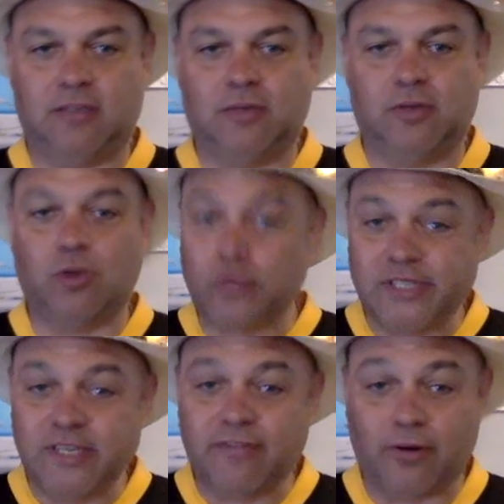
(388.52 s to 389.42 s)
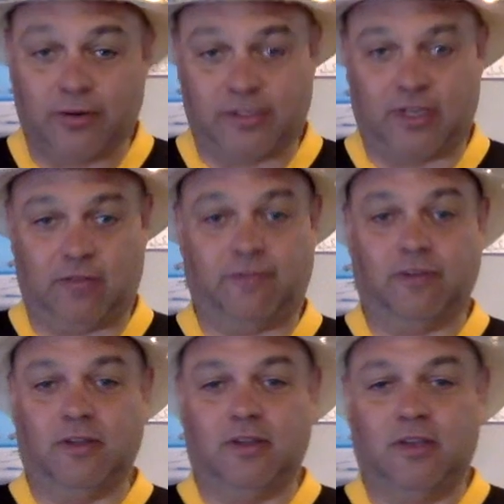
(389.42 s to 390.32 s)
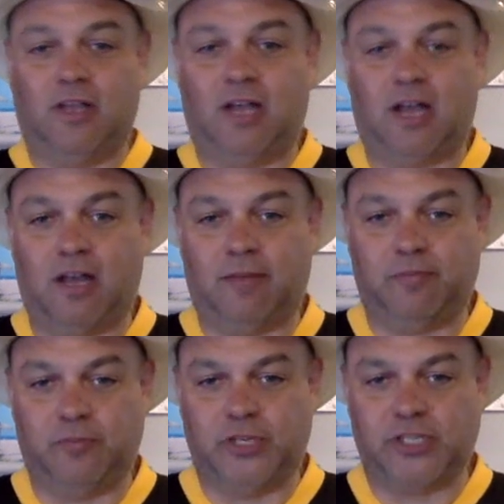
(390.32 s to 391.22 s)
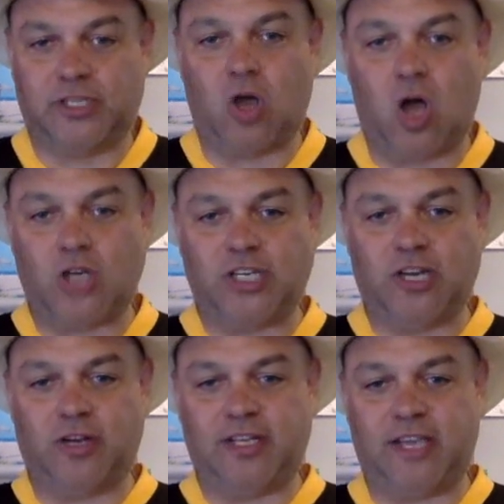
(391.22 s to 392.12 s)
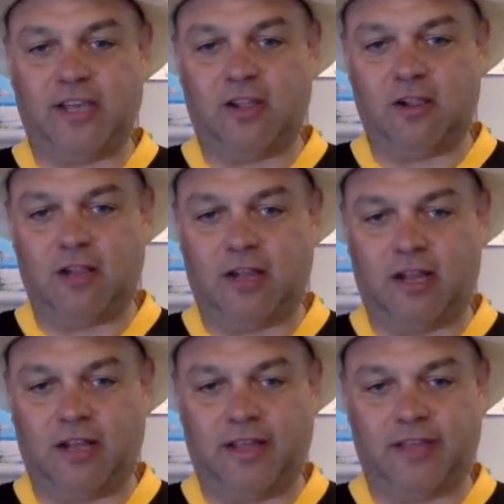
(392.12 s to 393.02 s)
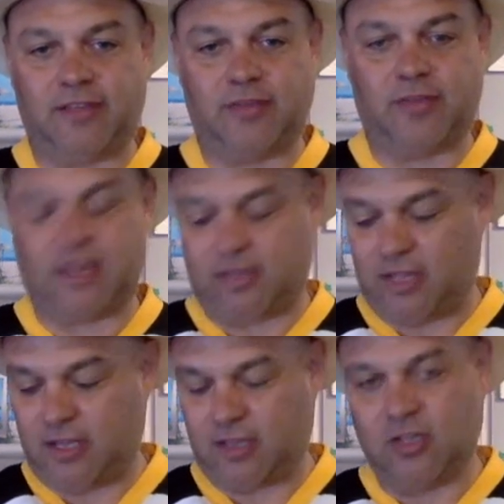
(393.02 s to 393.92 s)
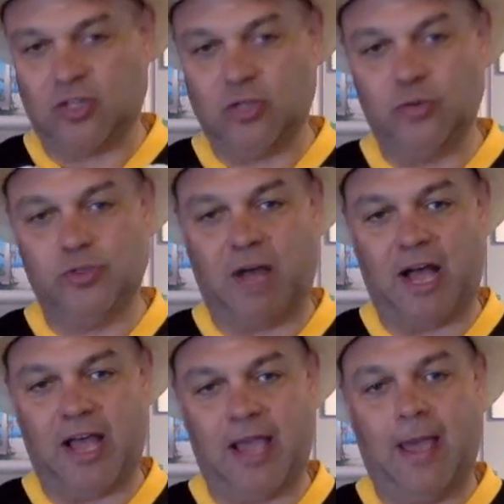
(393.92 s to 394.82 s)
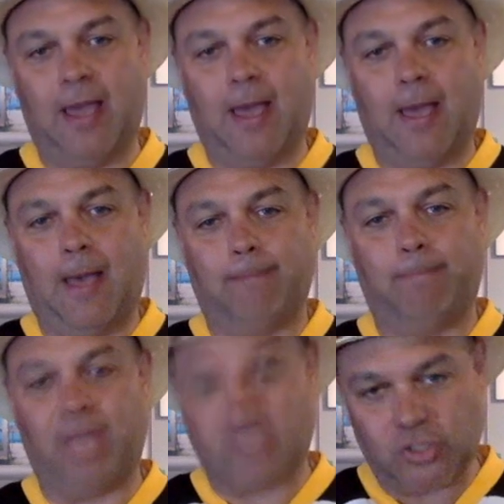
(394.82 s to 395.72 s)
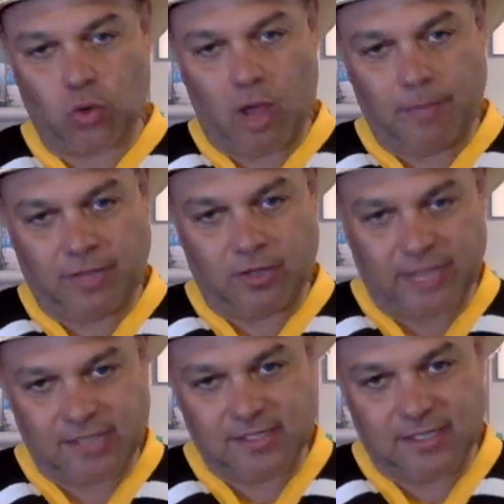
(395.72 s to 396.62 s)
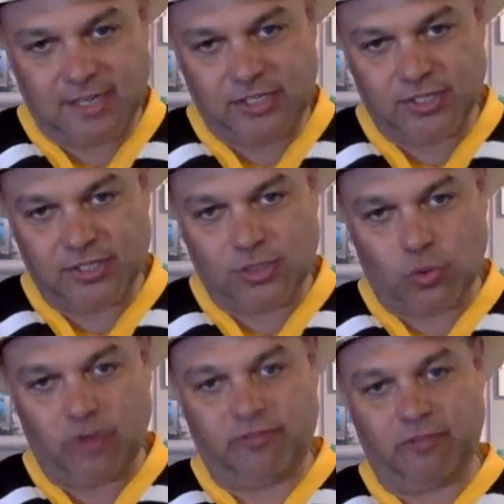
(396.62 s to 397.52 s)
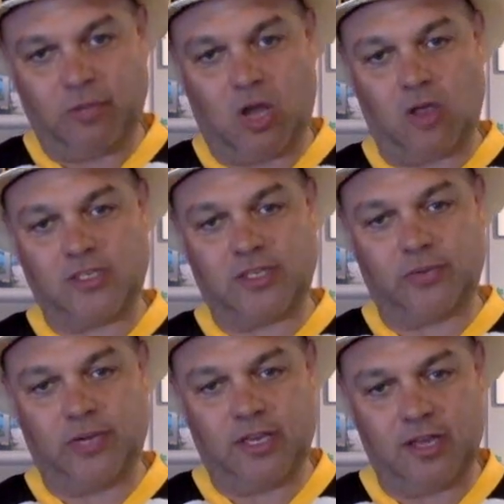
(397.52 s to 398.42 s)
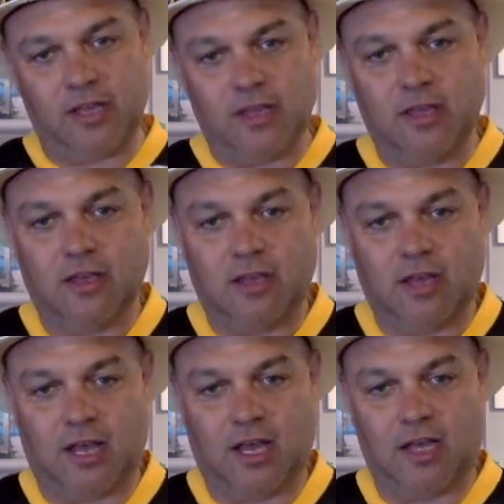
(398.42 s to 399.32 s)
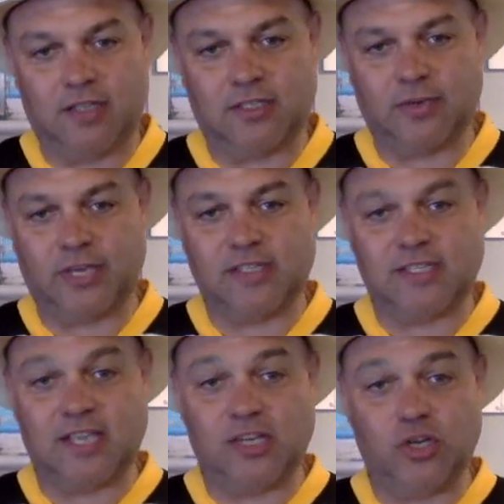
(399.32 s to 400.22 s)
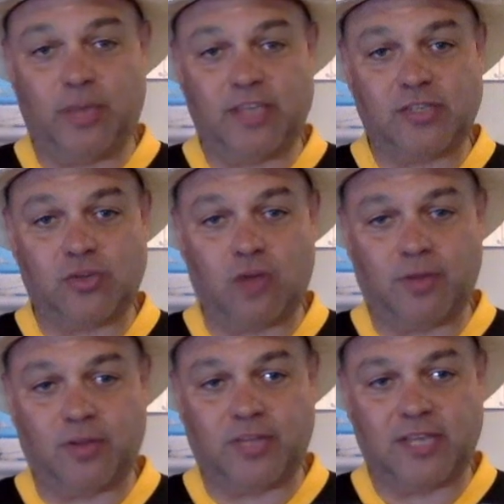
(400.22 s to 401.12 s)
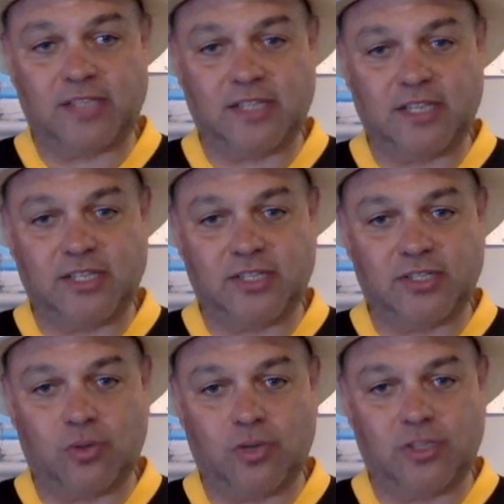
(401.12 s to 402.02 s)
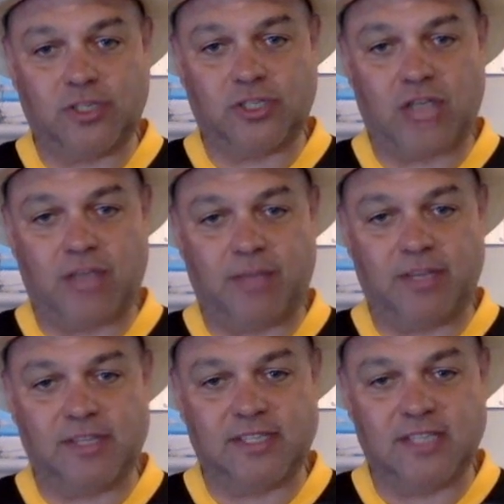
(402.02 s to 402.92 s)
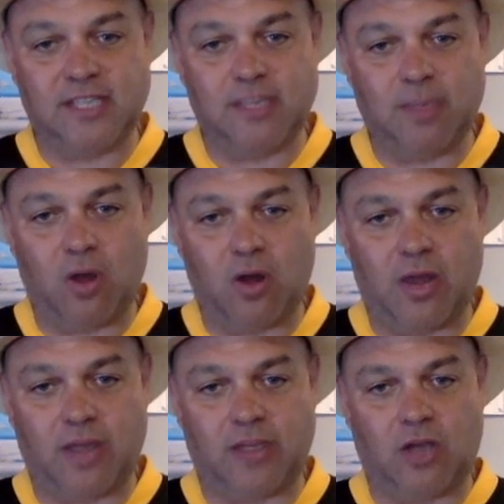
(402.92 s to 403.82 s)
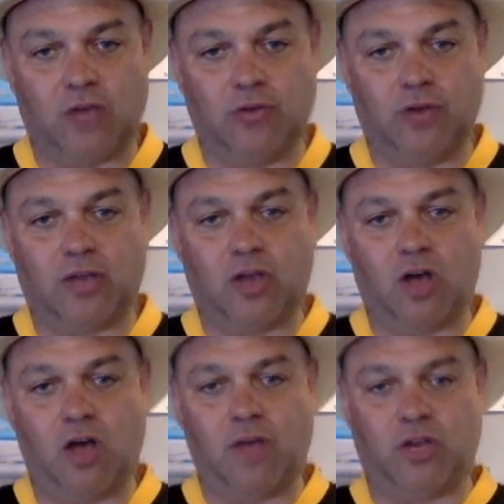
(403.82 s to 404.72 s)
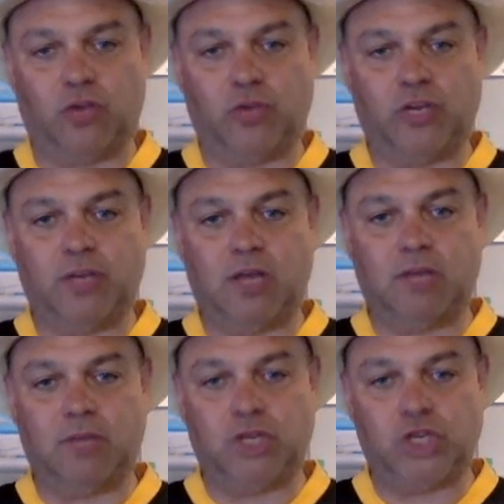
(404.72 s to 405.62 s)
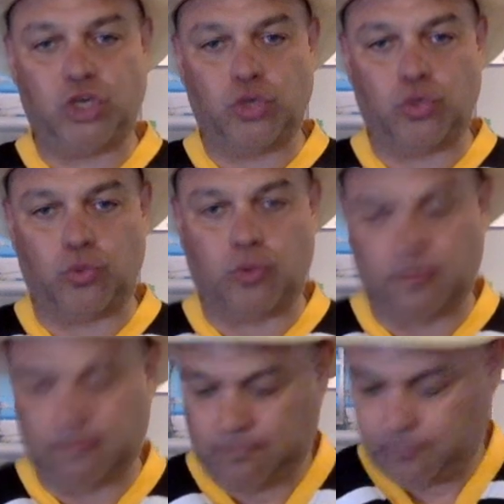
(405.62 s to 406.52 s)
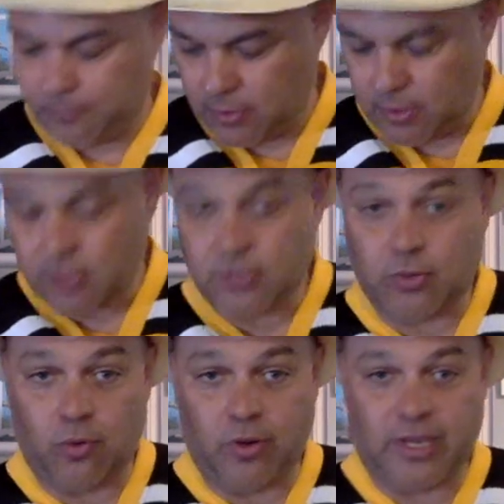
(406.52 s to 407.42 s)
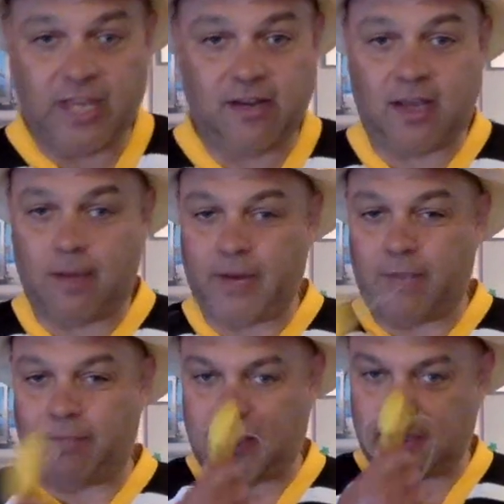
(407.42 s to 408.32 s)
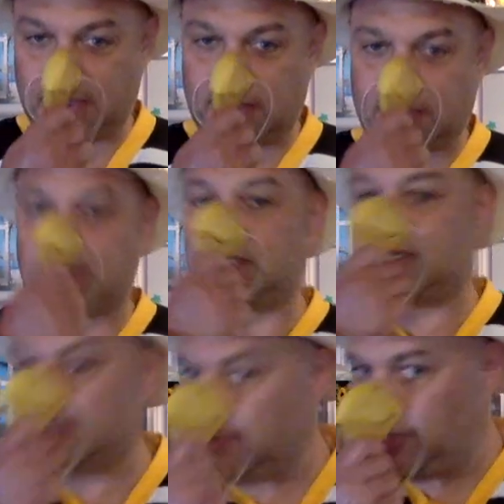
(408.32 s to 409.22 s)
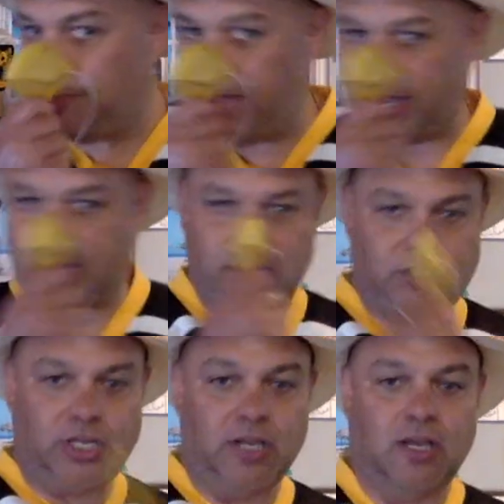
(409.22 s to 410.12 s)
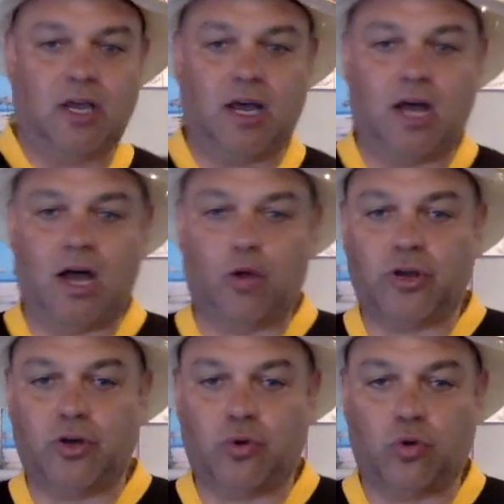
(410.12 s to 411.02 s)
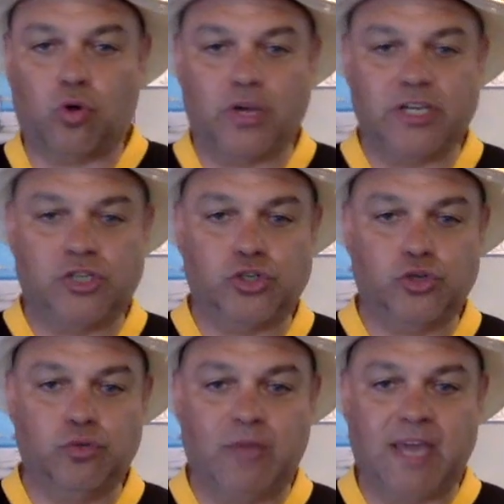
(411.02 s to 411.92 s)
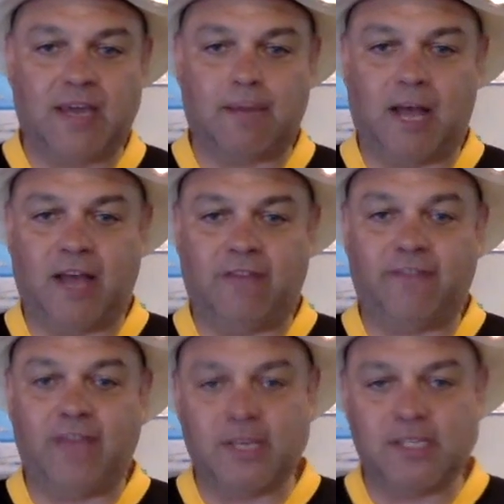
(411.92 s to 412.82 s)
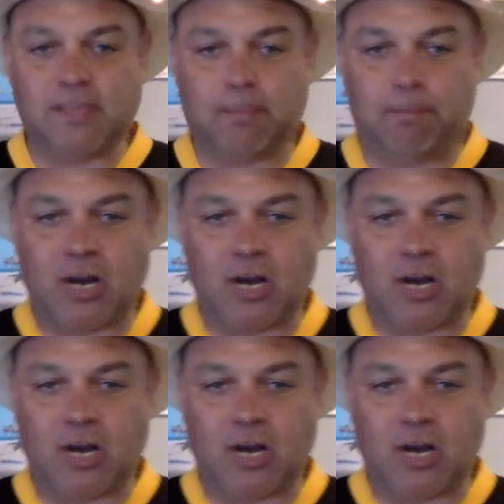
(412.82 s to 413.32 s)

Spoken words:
Go see for yourself. Just a cautionary tale. So that concludes my best tropical destination story from Costa Rica. So again, send your best tropical destination stories to chappiness@yahoo.com, and I'll read them on my shoe. So again, coming up next, because I'm a little peckish, we're going to make my famous butter